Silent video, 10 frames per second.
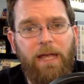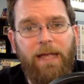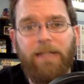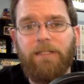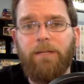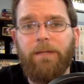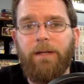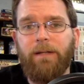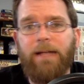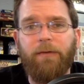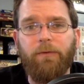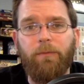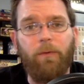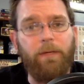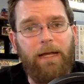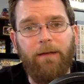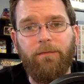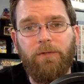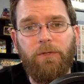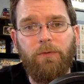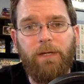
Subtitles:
and it's going to be uncounterable when you have 2